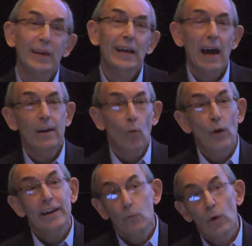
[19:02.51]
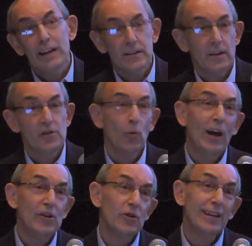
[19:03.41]
be a win-win
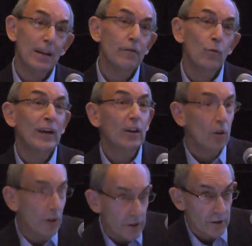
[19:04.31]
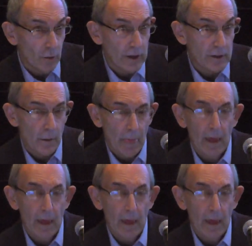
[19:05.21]
situation if we could do it,